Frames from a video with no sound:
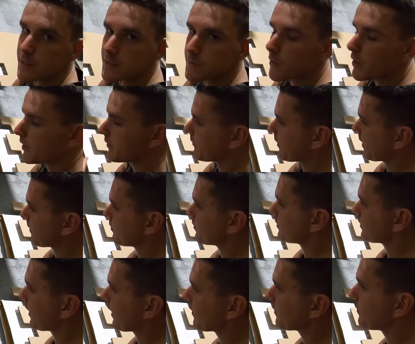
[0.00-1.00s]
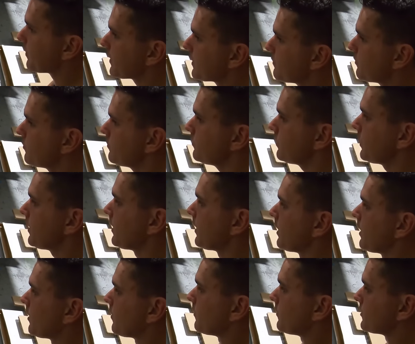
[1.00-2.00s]
this might have happened to other people,
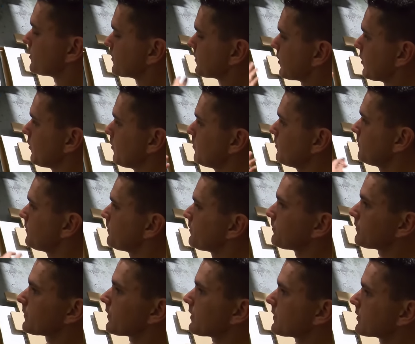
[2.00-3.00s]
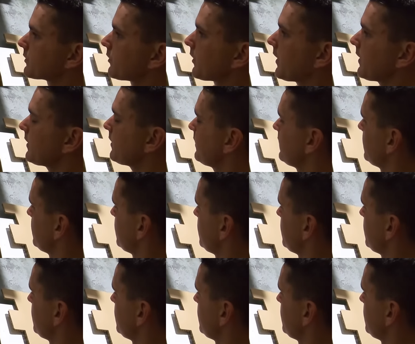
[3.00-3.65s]
which is cool. That's great.